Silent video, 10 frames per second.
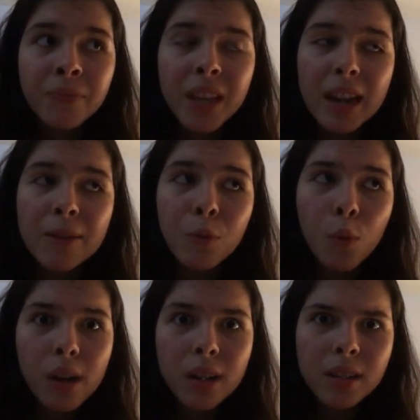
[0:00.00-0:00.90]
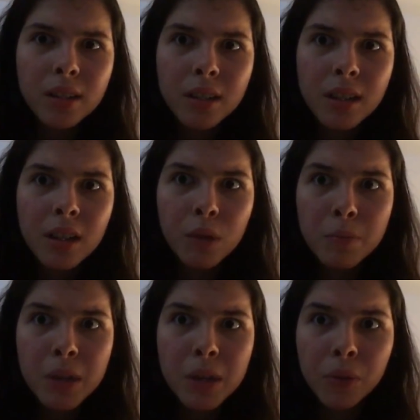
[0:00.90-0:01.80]
and I've worked with
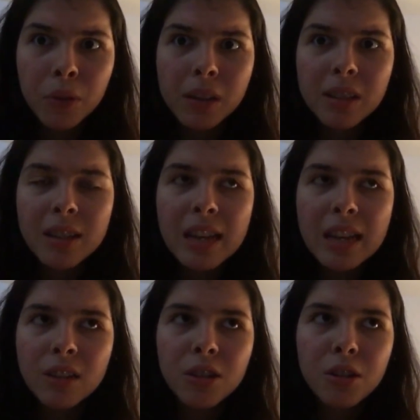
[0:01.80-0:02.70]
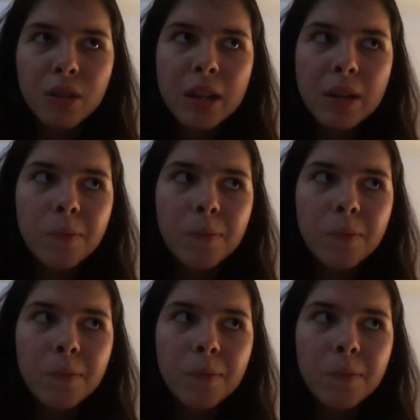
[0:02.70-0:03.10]
people in the industry,